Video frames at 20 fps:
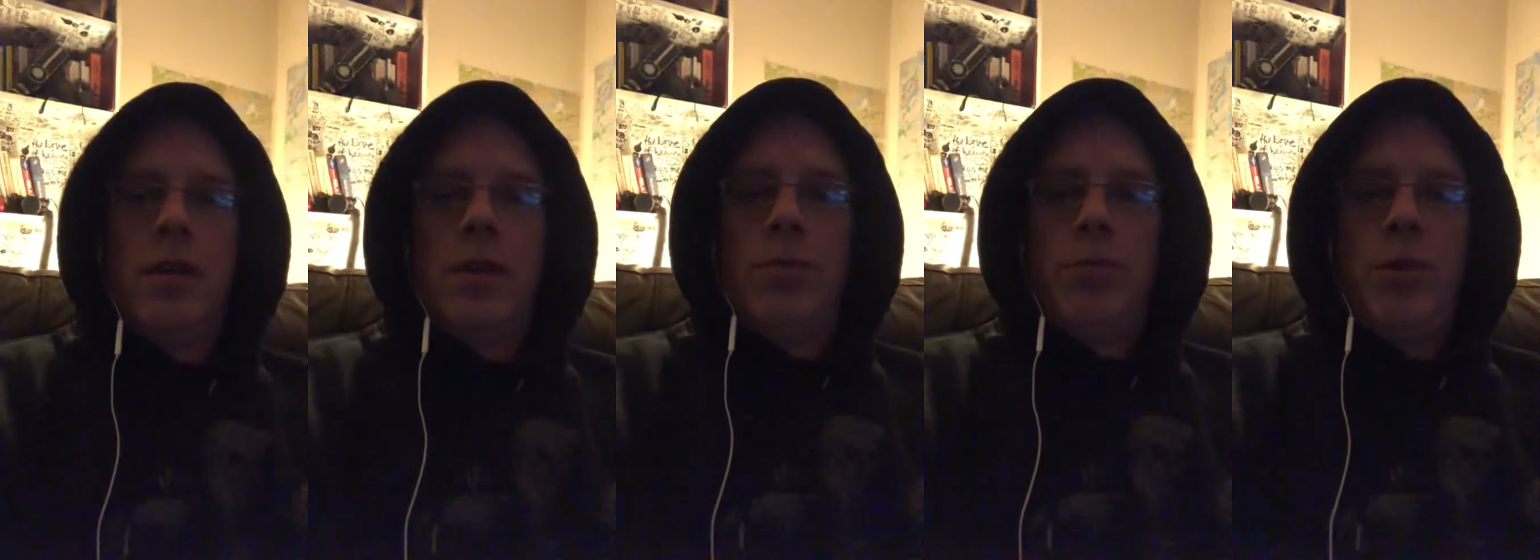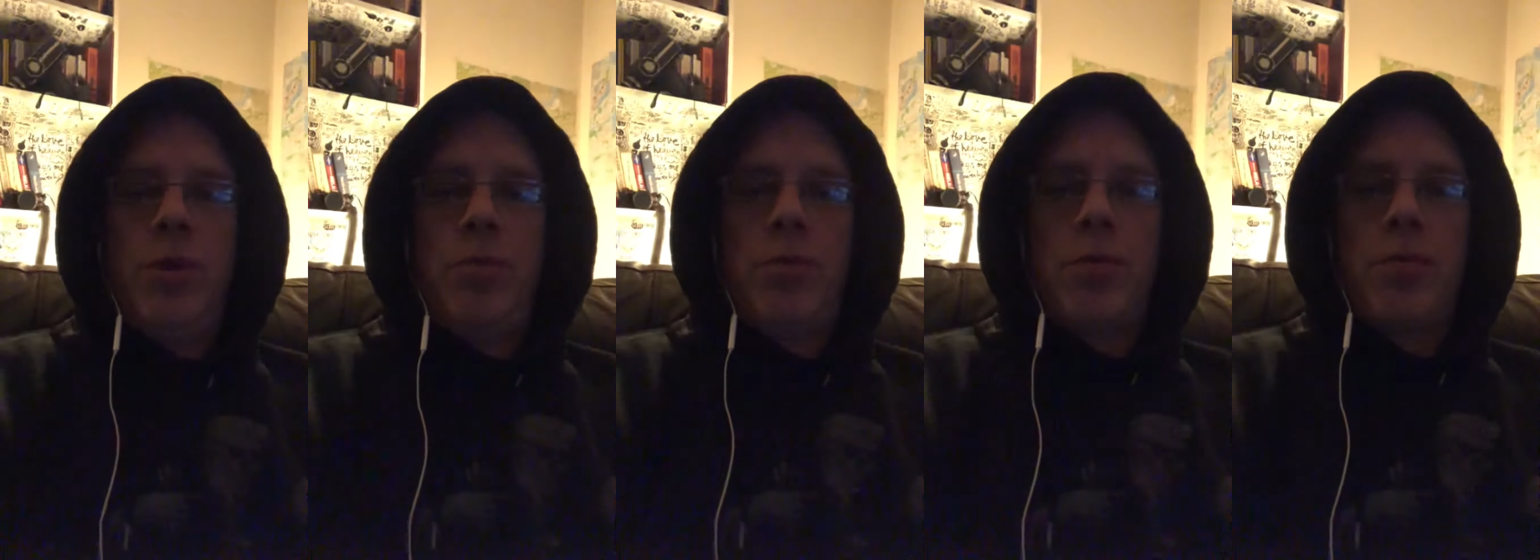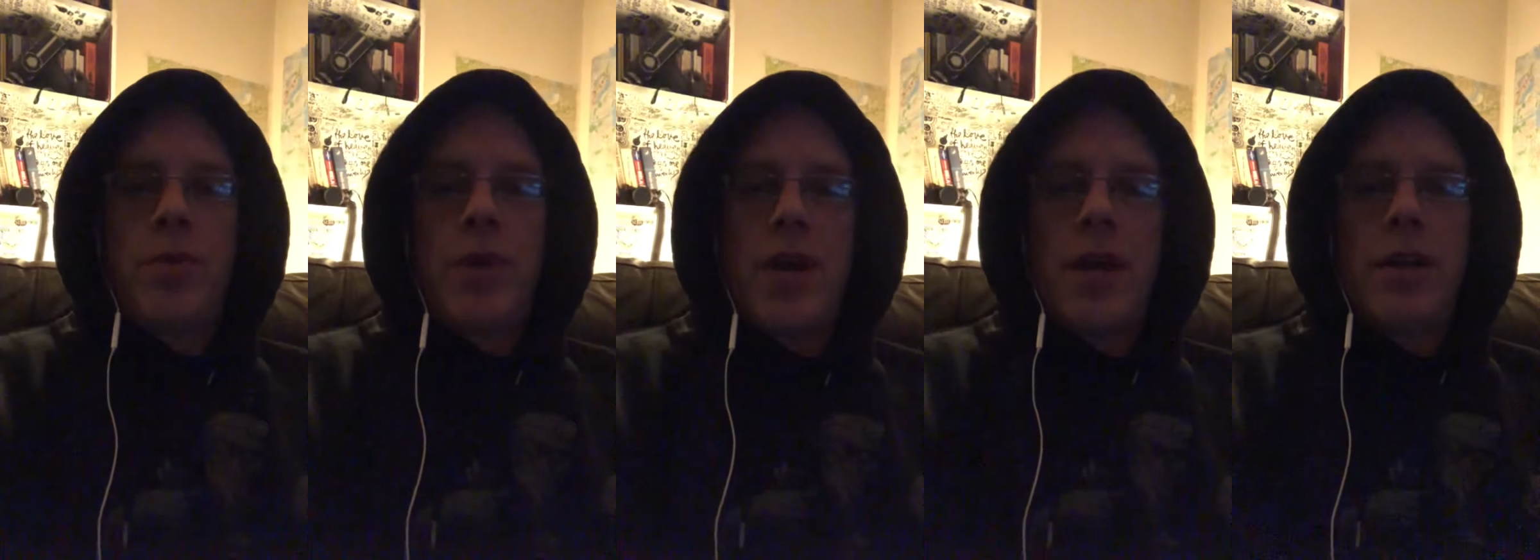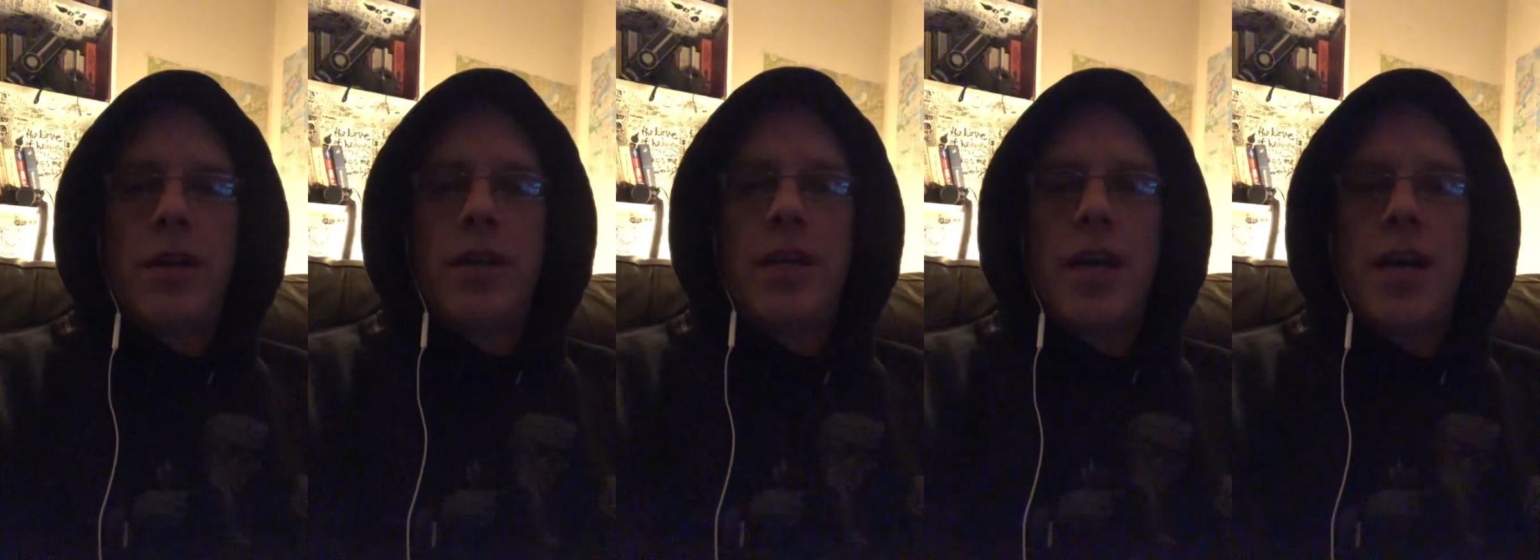be
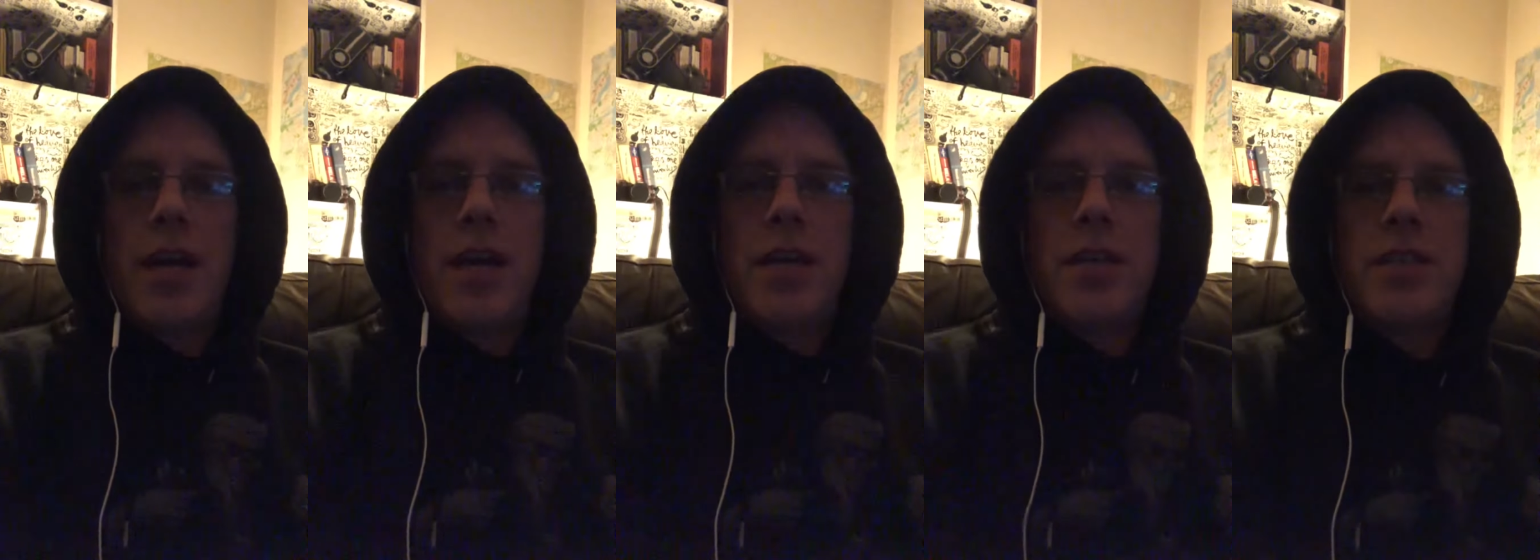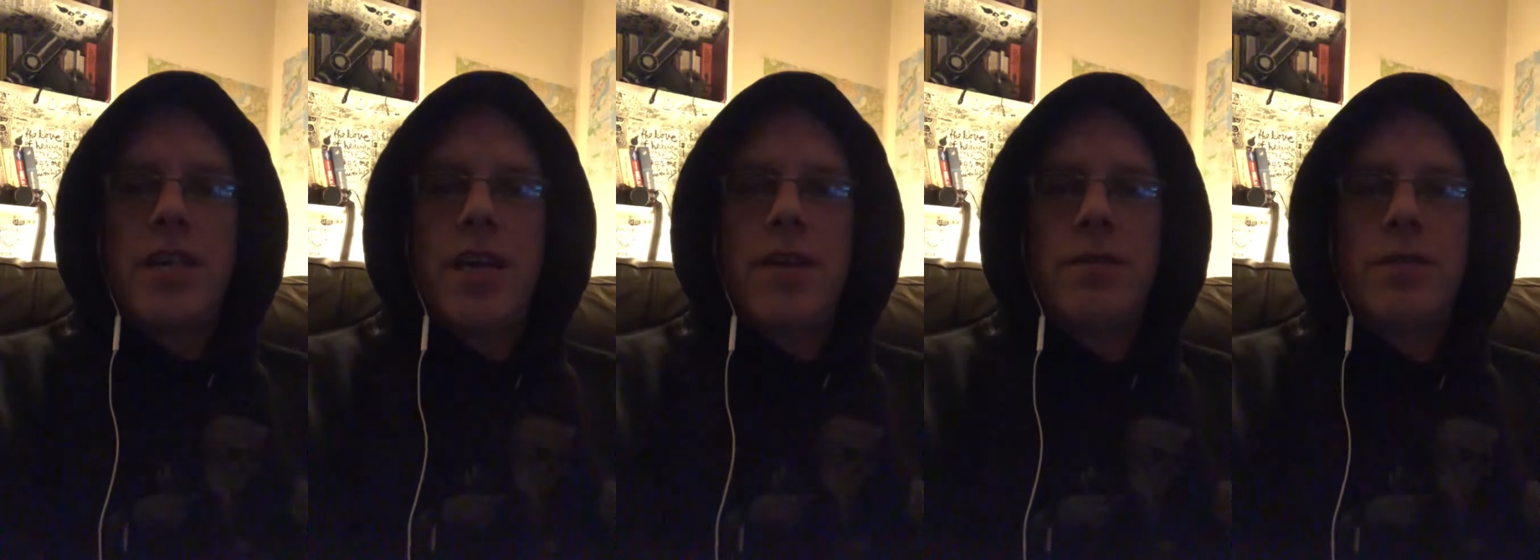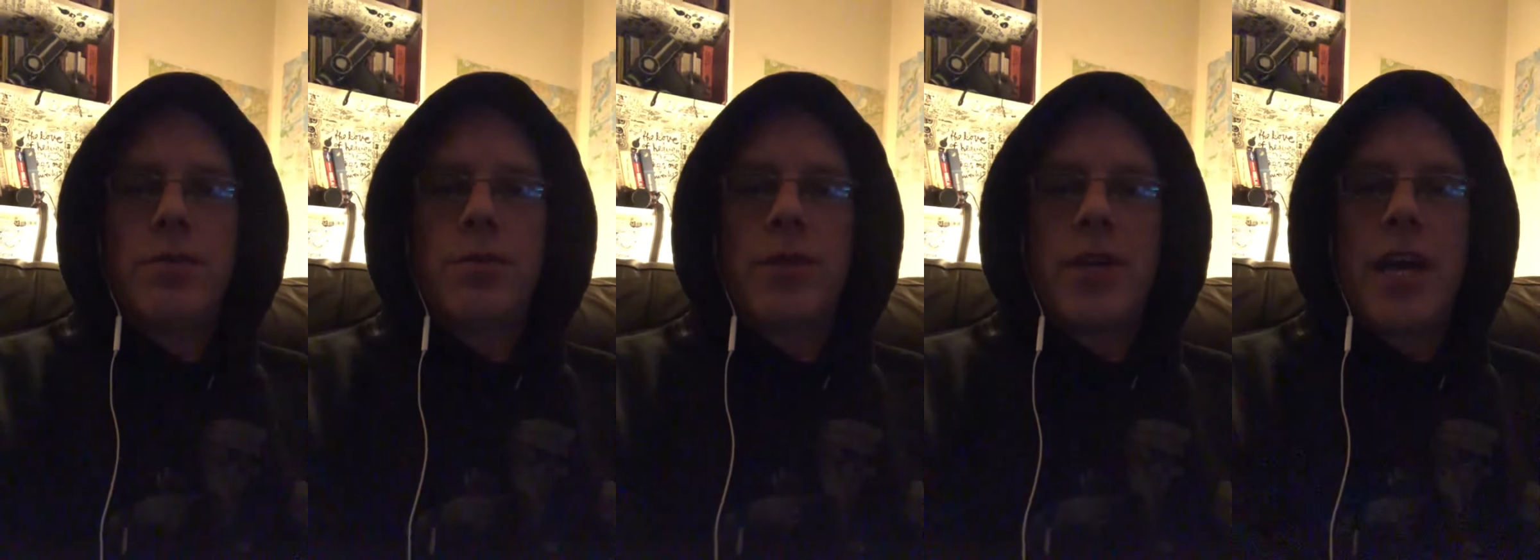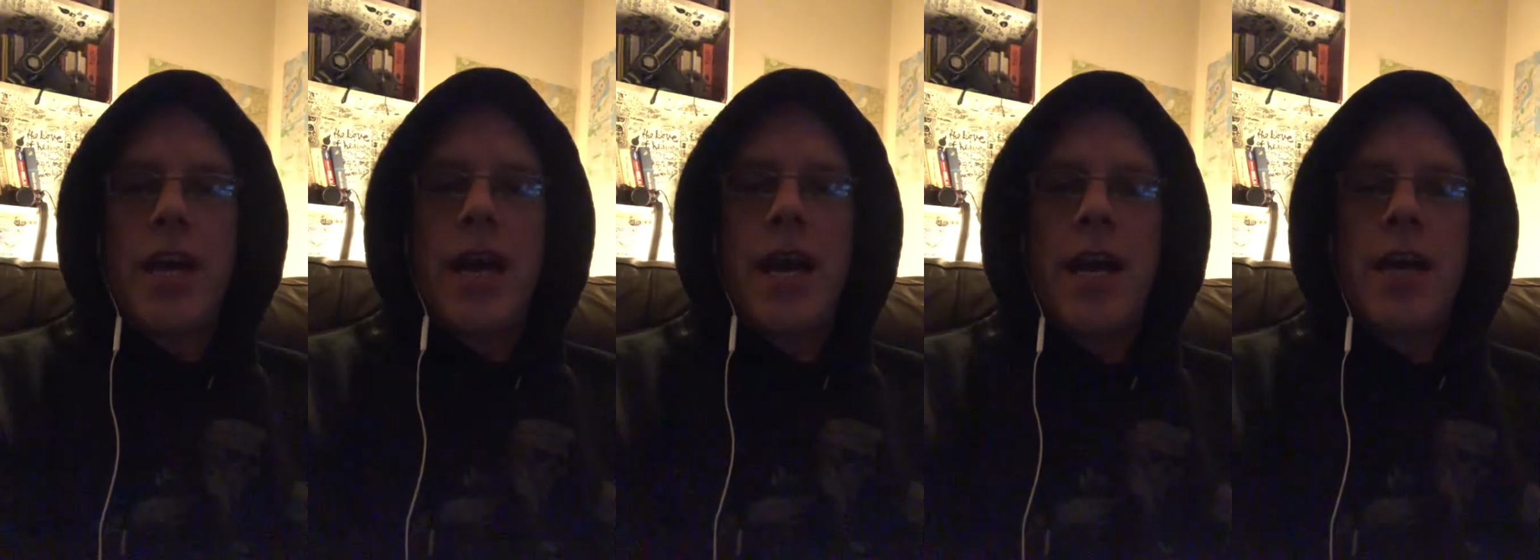prepared, guys. Have some
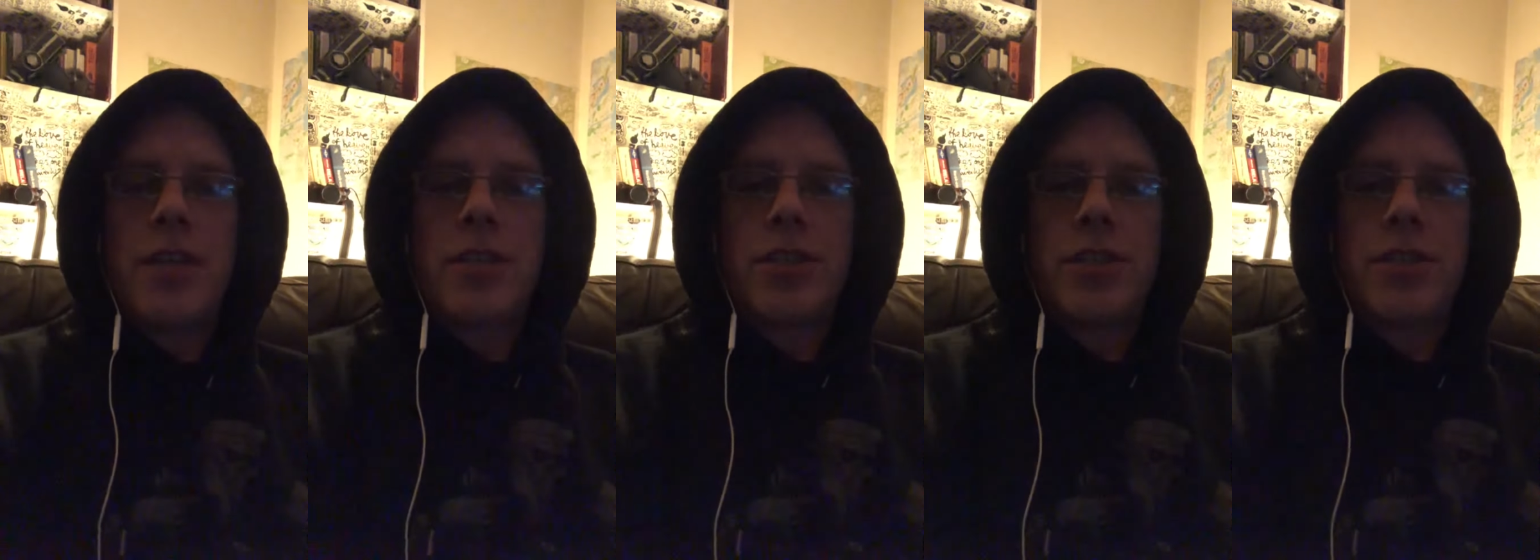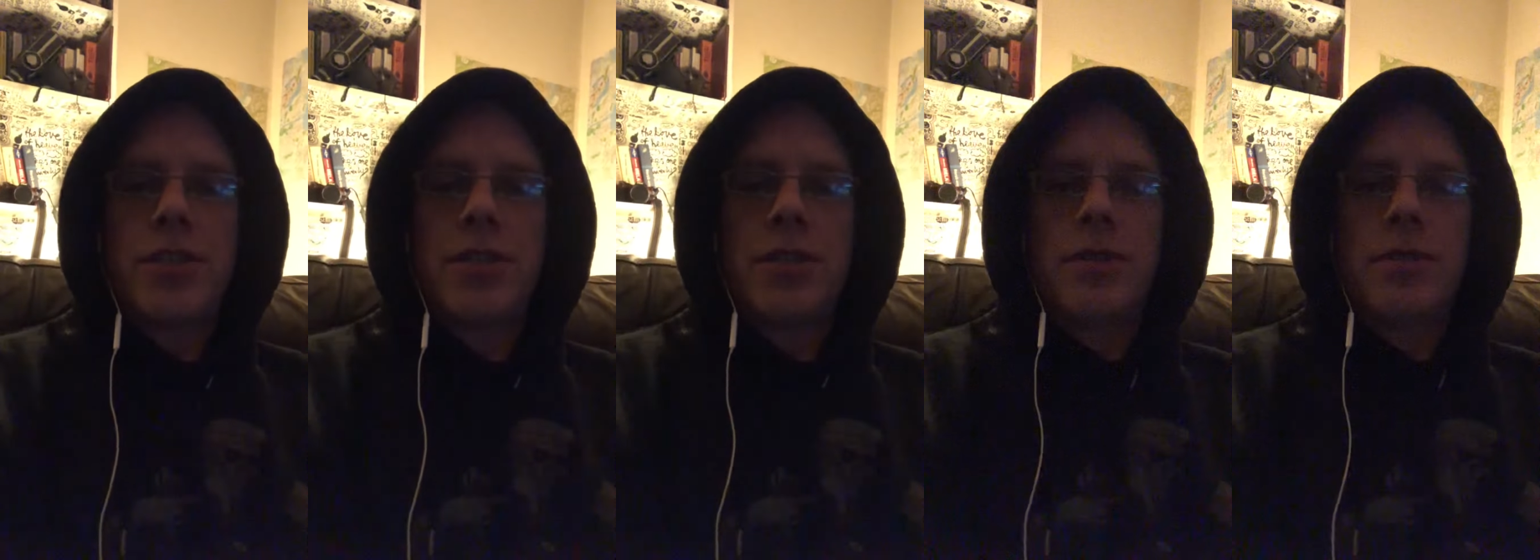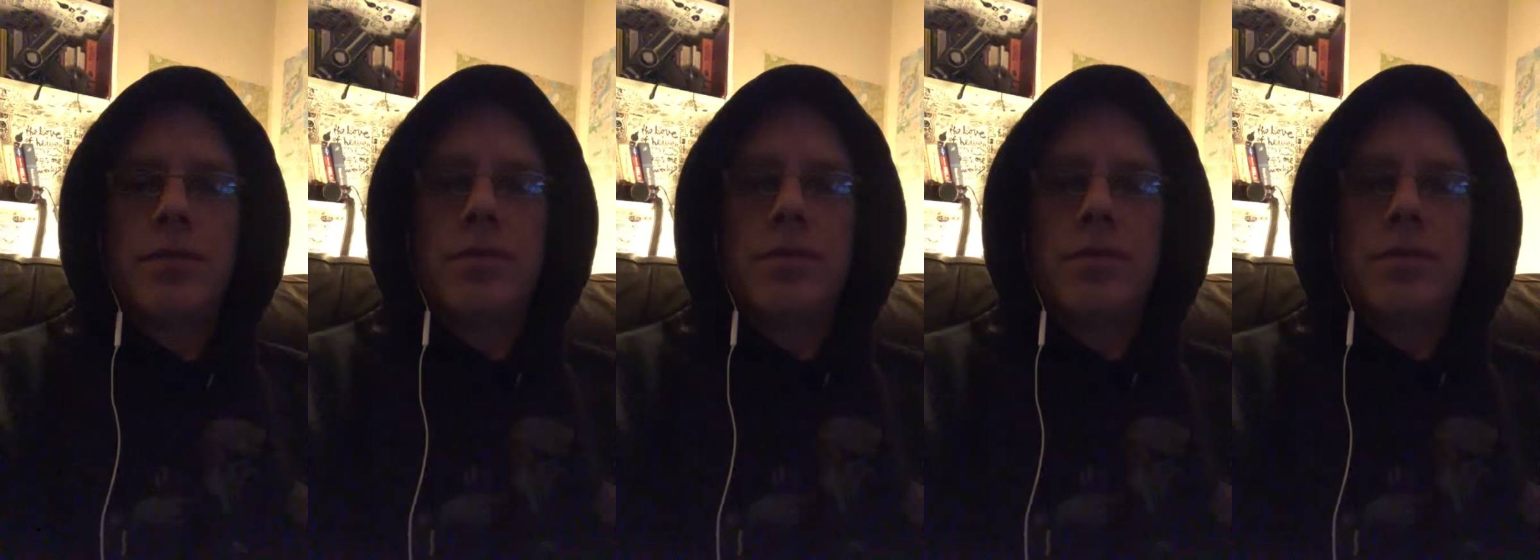cash